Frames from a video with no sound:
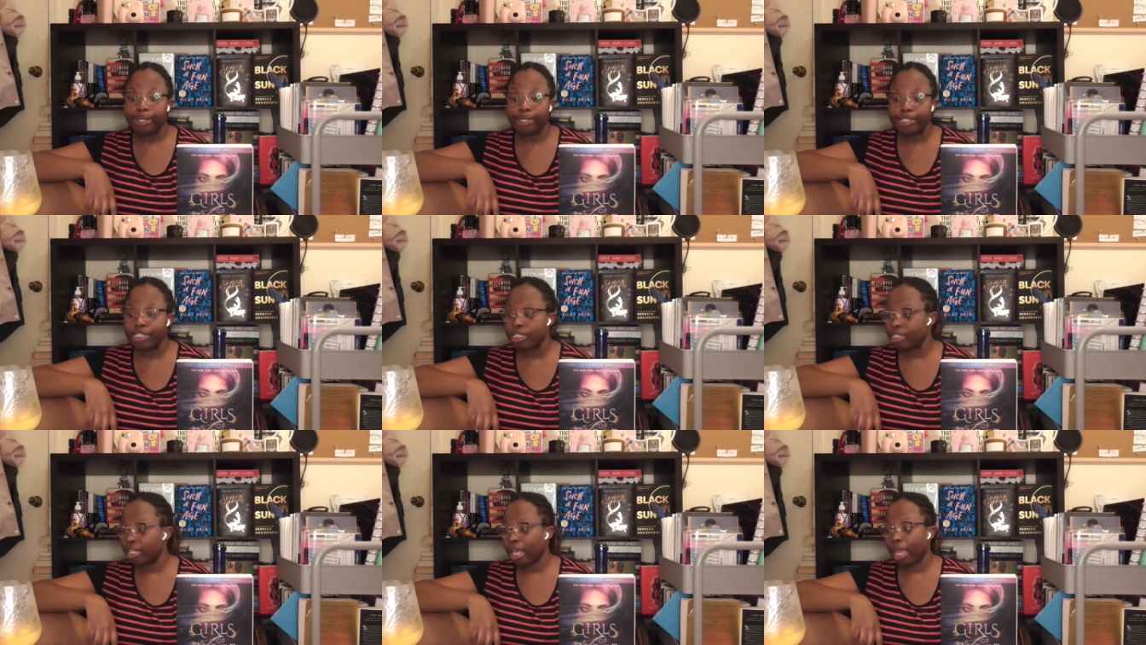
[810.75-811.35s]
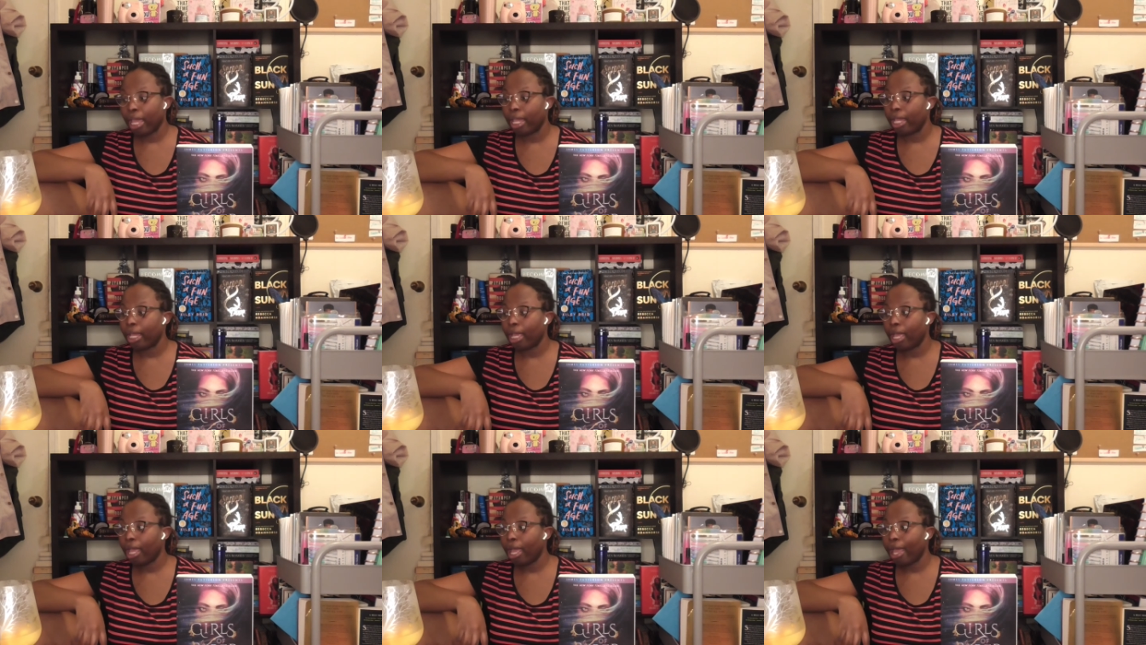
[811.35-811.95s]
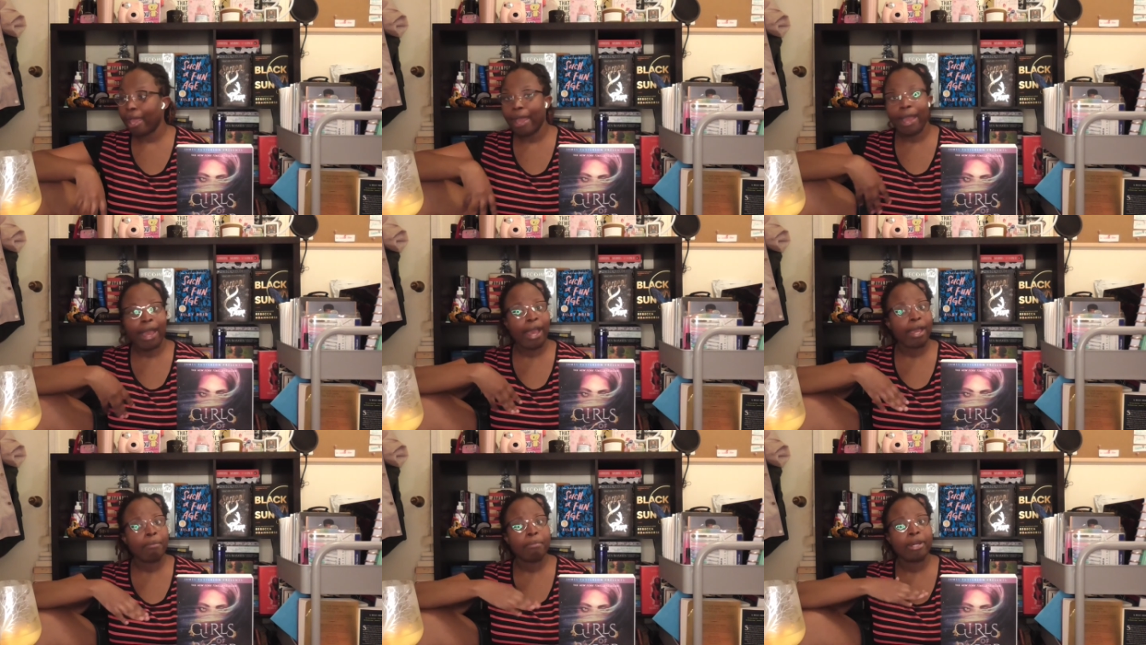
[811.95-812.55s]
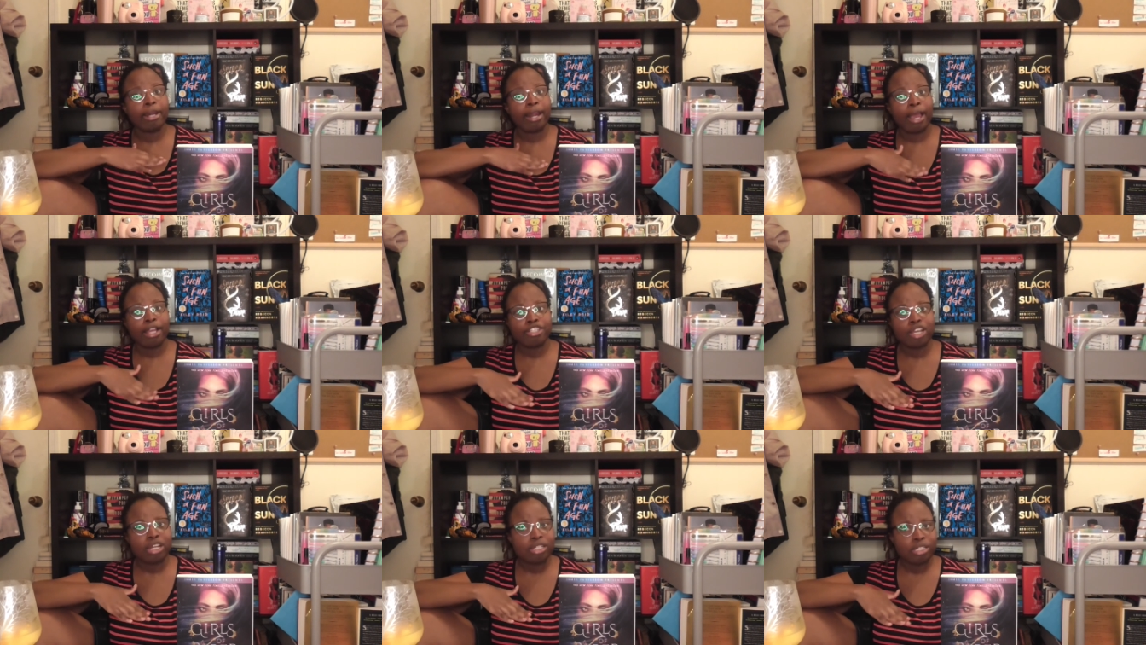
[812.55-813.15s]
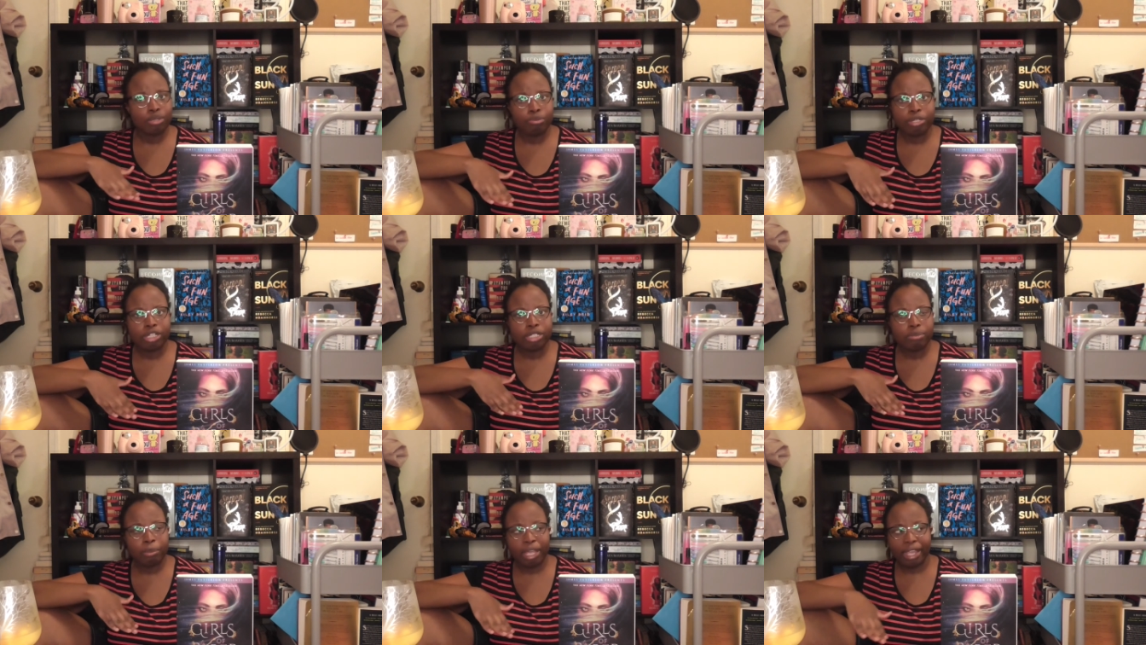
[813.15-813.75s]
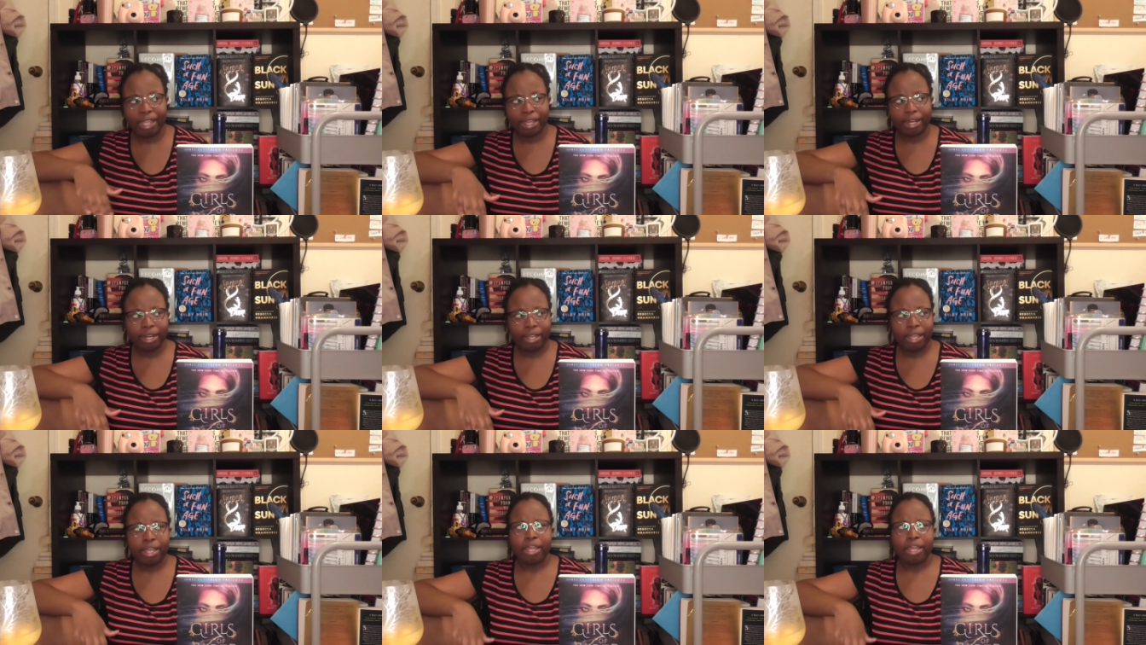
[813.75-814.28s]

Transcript: She's like, I'm not trying to sleep with this man.